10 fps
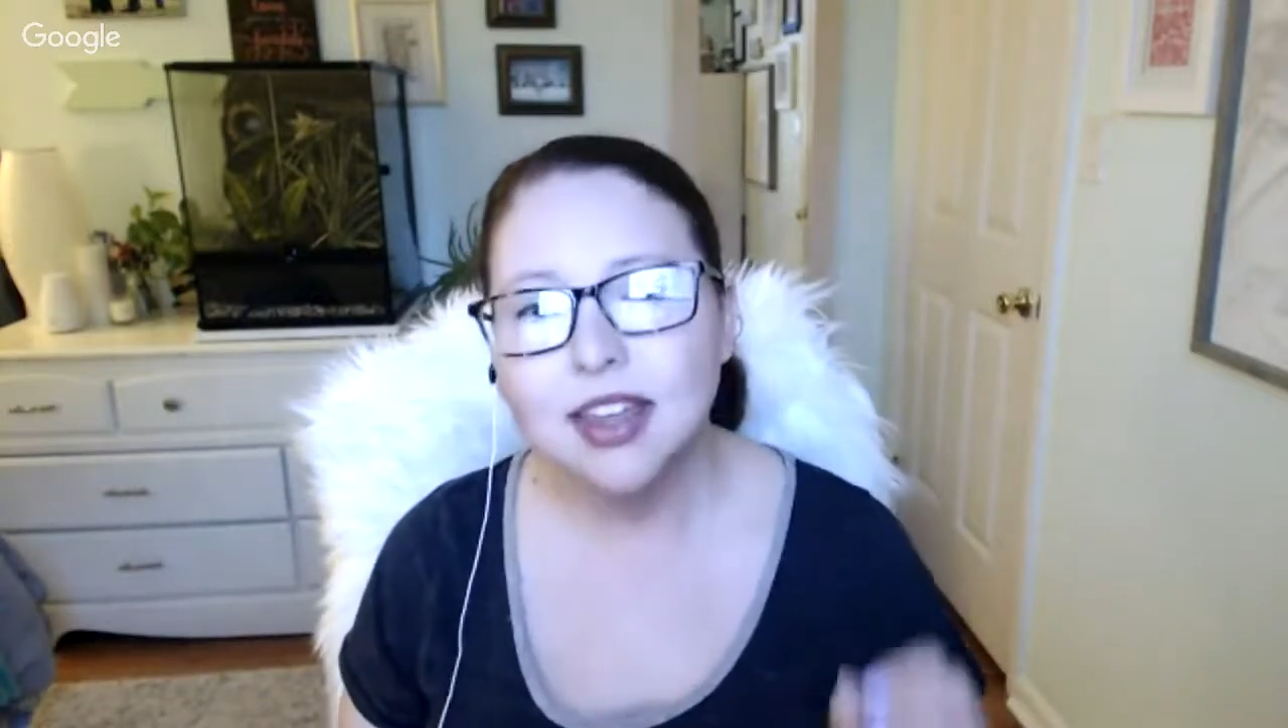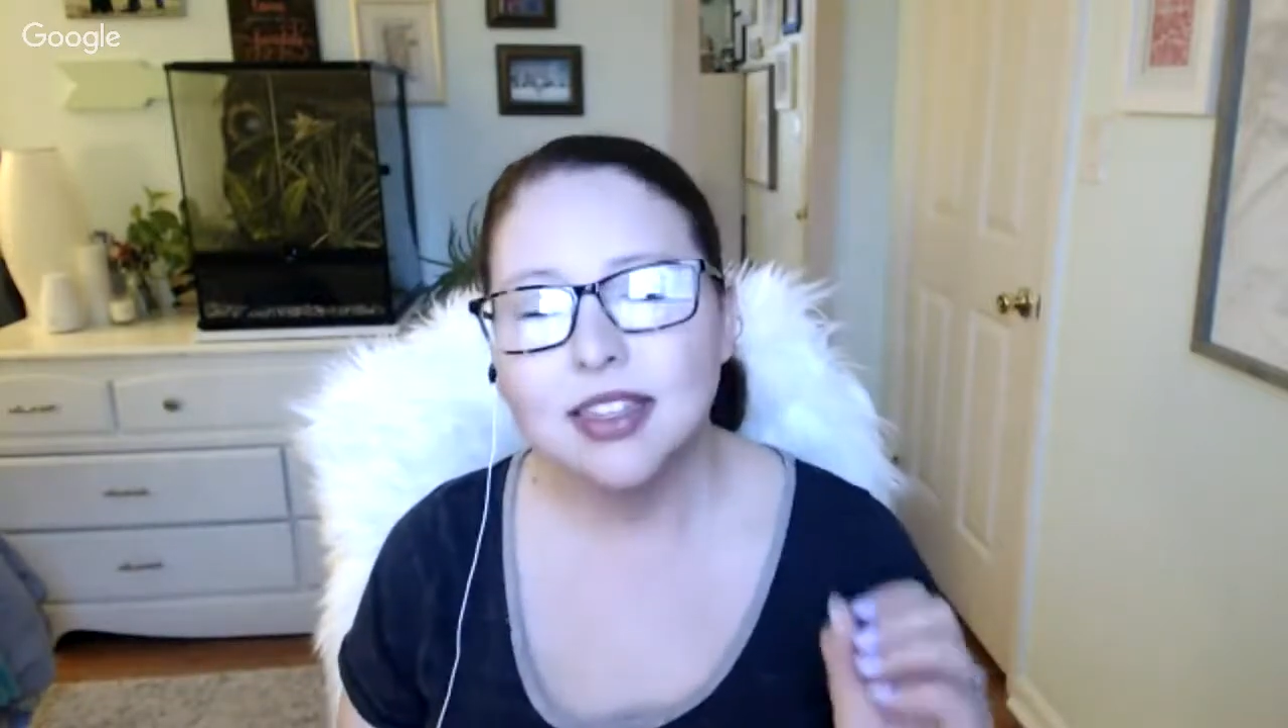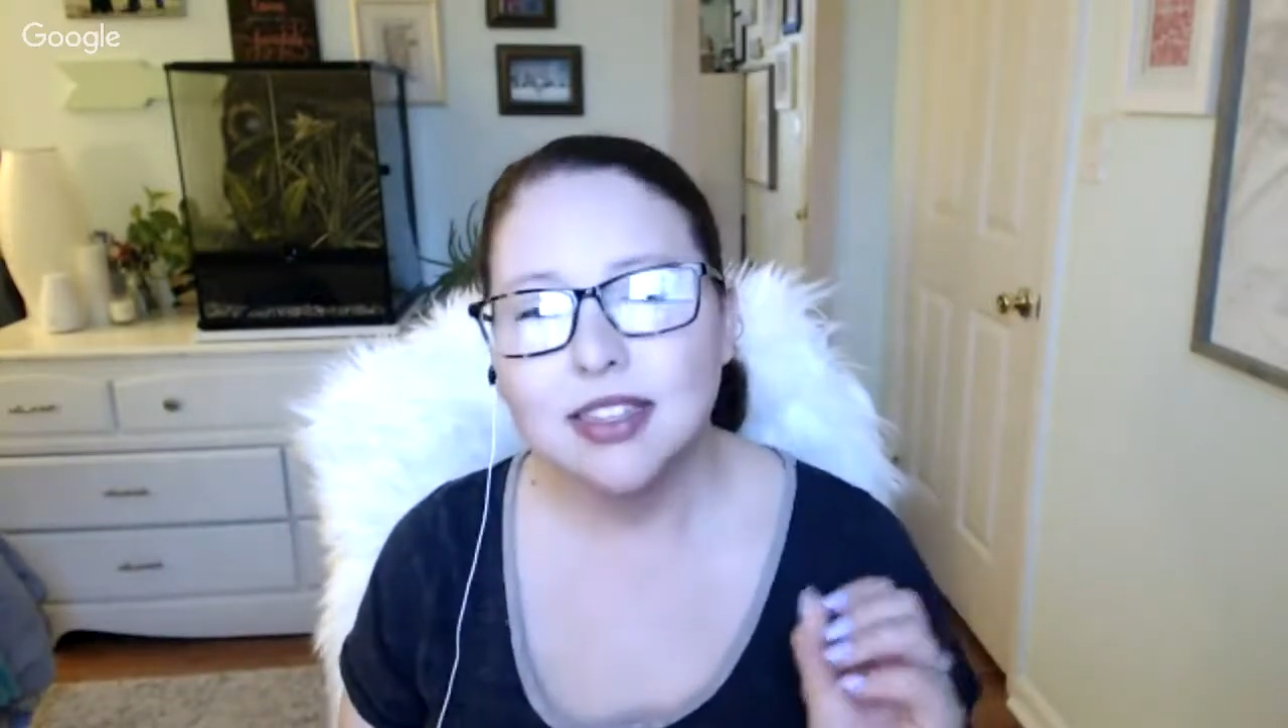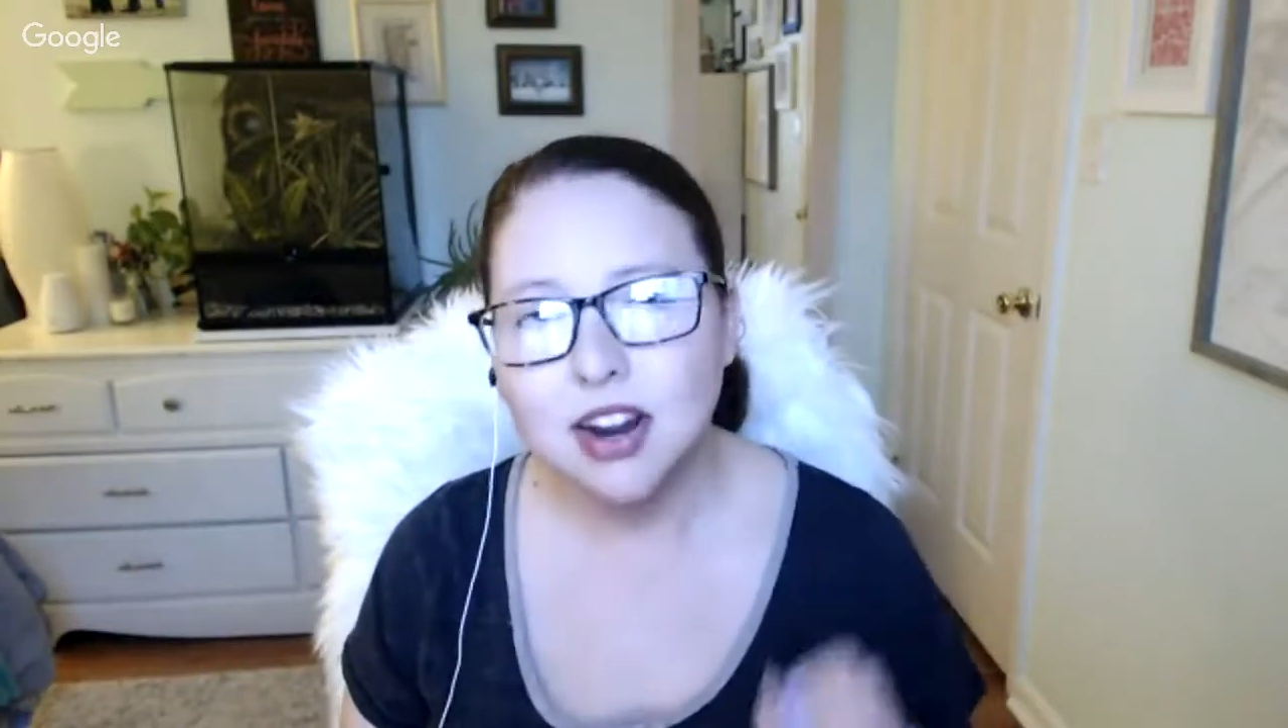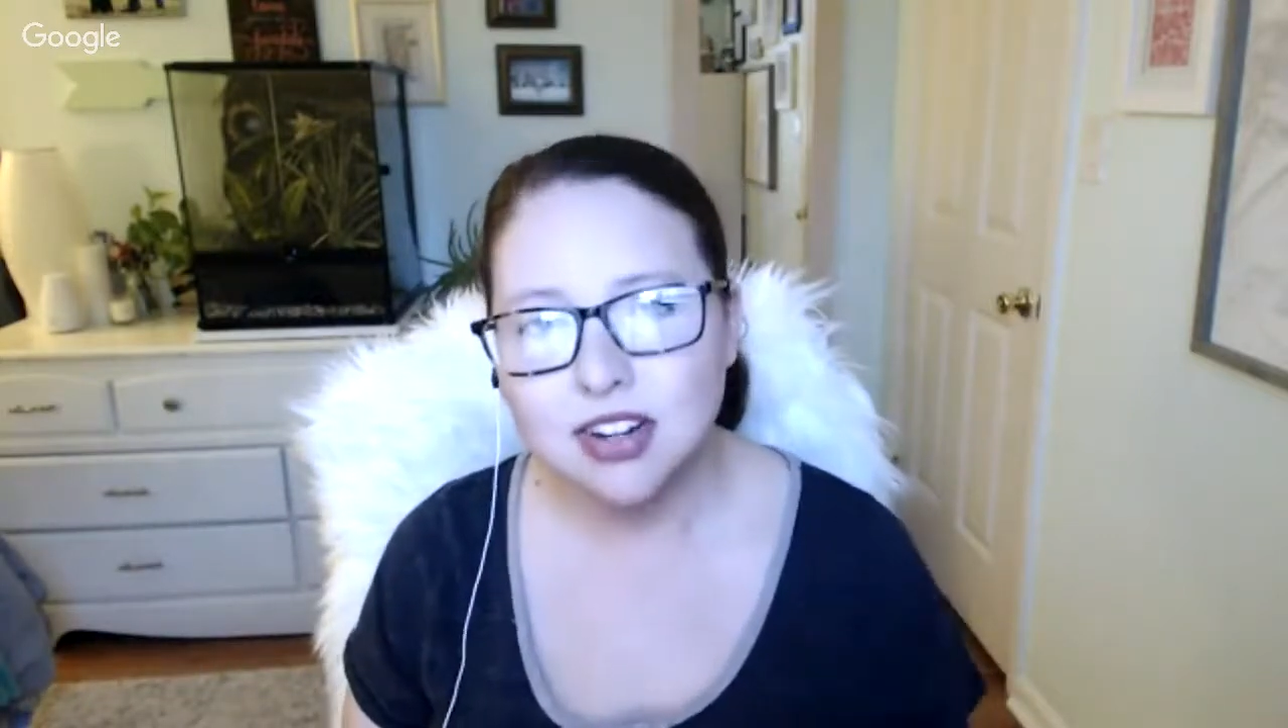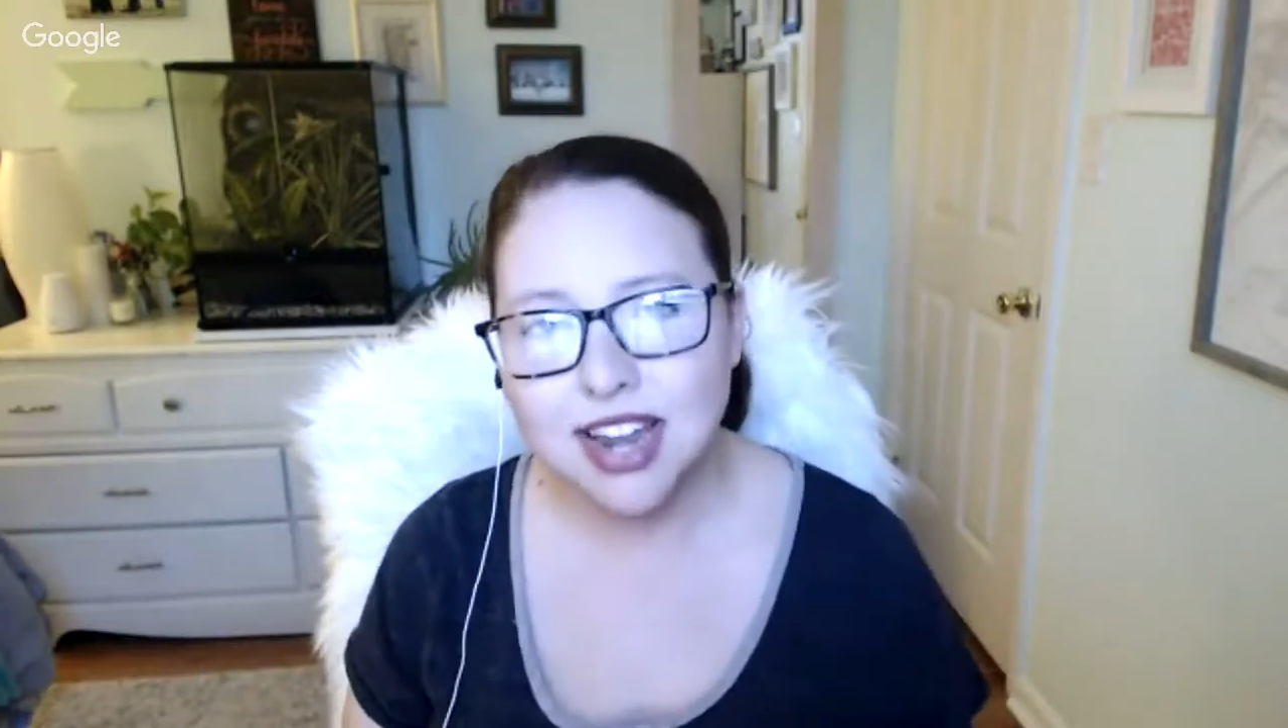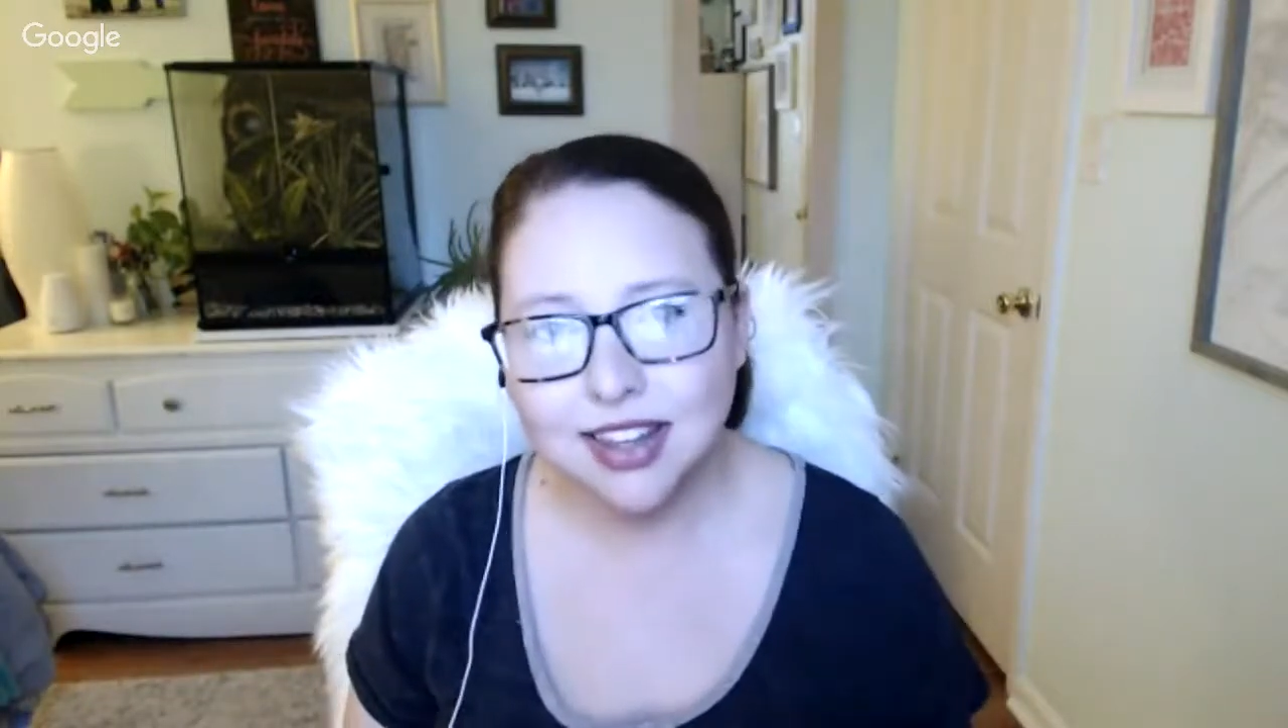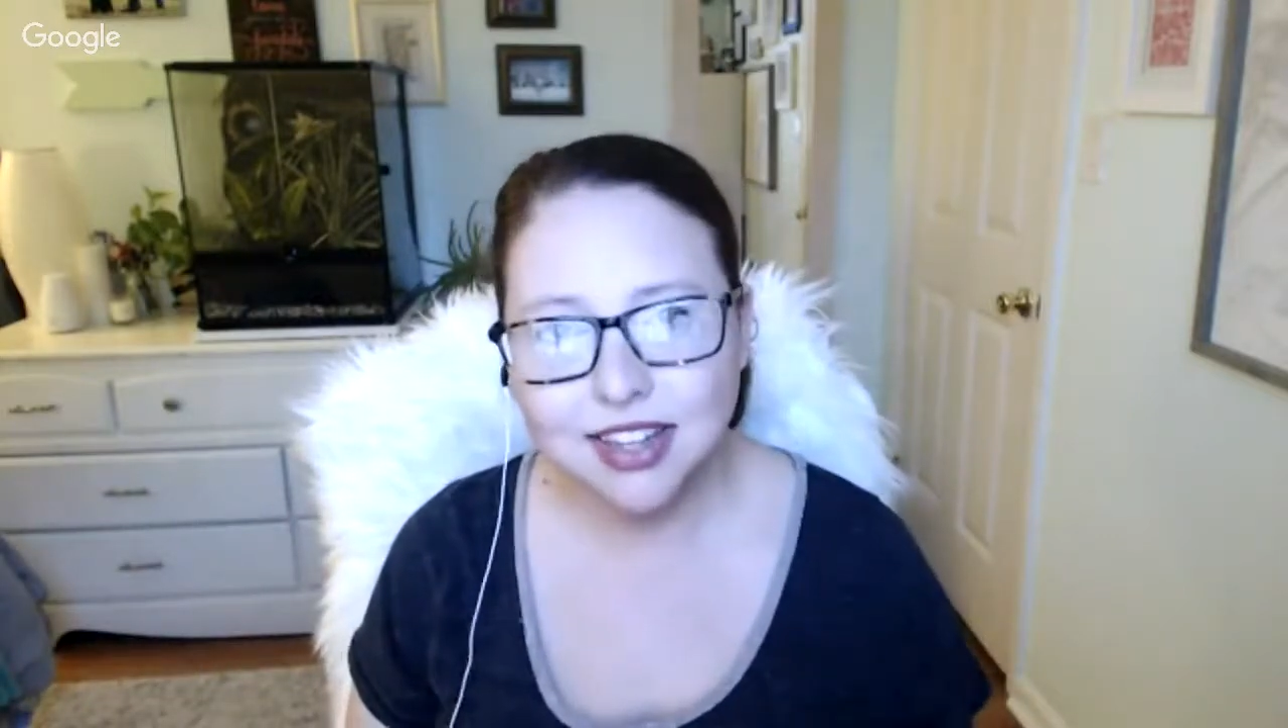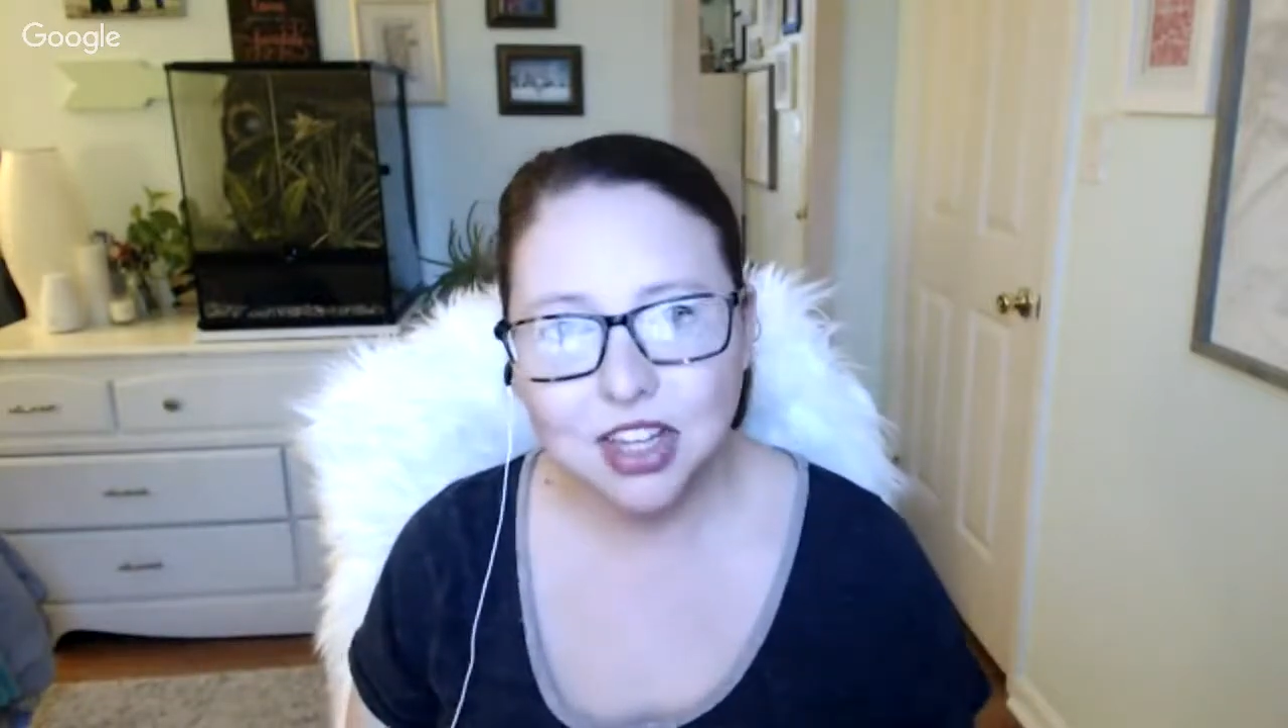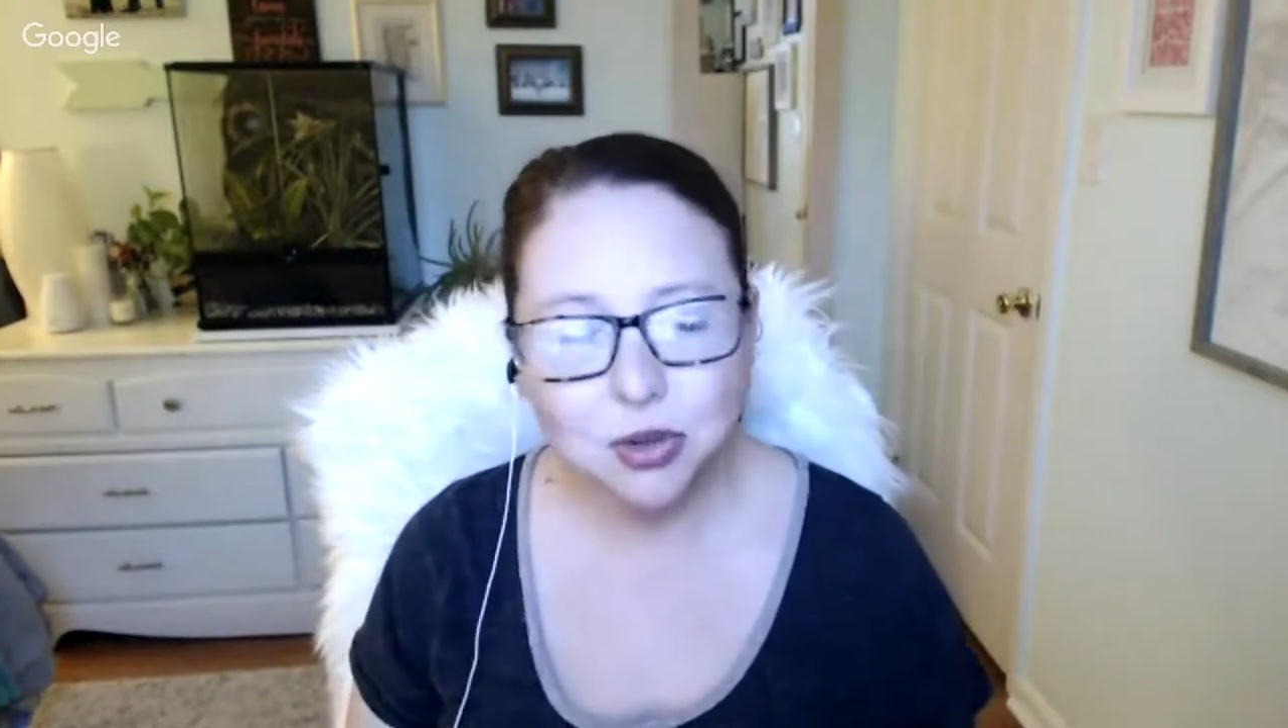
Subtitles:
they're telling